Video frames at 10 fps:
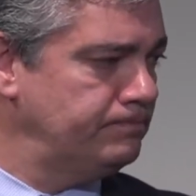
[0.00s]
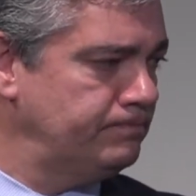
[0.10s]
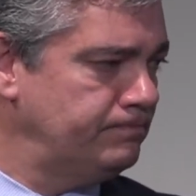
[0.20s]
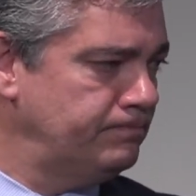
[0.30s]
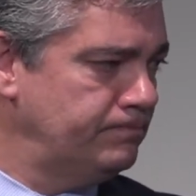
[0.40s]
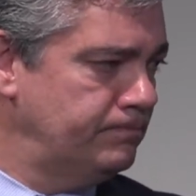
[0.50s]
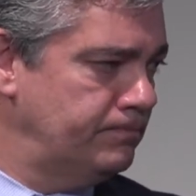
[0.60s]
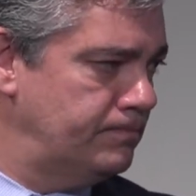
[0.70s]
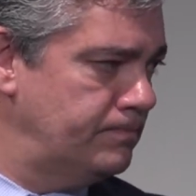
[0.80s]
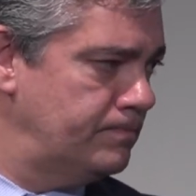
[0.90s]
I think you've
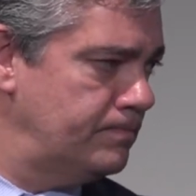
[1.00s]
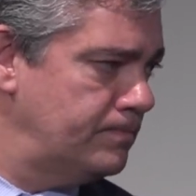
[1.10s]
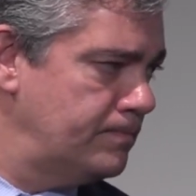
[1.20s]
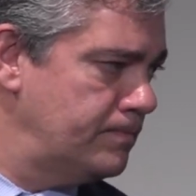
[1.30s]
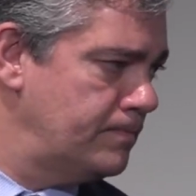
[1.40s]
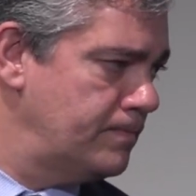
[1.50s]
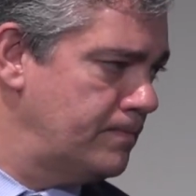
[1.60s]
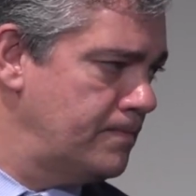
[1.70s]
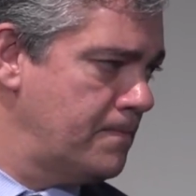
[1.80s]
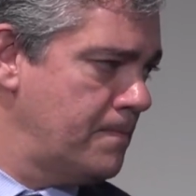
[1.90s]
done more thinking about
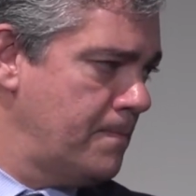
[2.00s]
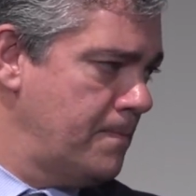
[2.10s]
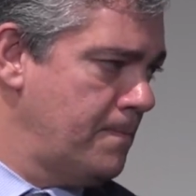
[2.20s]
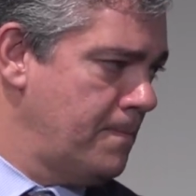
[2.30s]
that from